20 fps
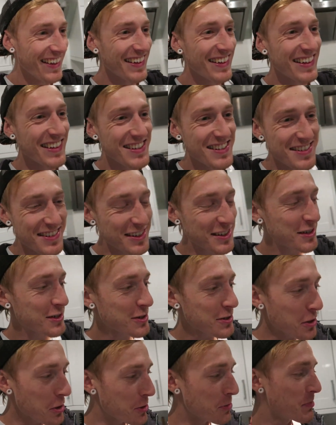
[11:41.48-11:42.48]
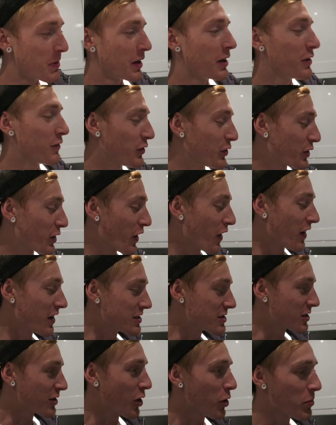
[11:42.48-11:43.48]
Literally so many of you
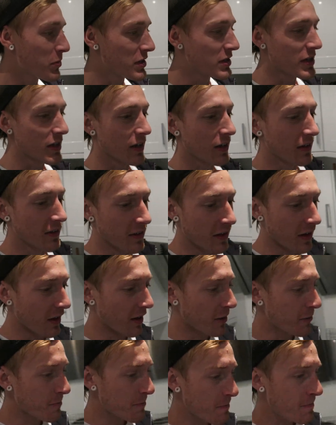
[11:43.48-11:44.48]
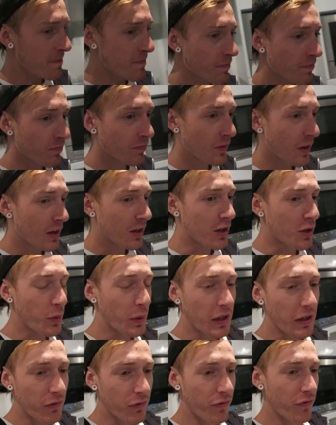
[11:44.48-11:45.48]
guys who commented that
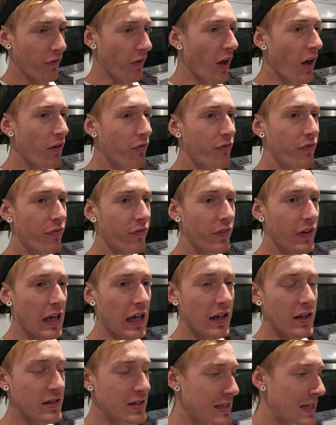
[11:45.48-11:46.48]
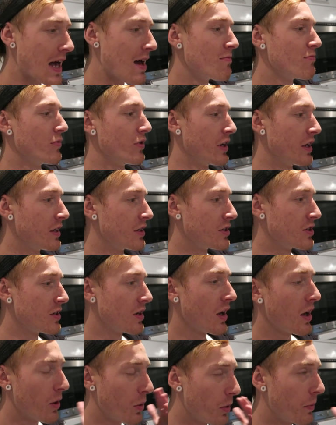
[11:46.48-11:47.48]
you eat fluff in a sandwich
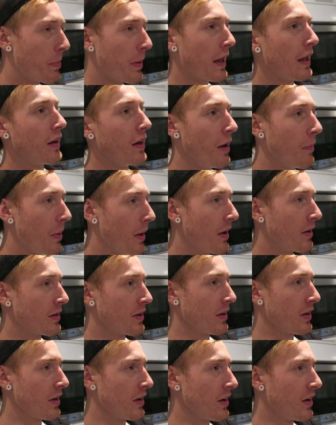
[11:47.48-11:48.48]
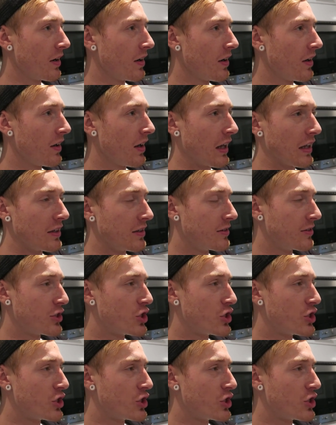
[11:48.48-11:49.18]
with peanut butter and